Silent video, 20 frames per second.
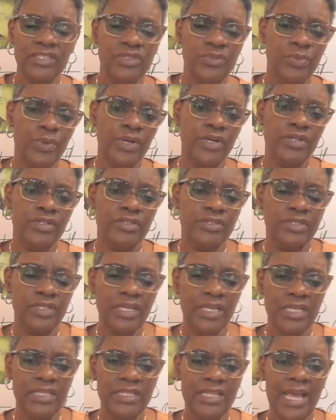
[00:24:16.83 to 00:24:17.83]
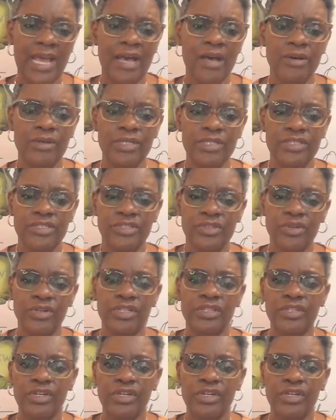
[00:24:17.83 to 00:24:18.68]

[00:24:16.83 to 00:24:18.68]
words, and how he's going to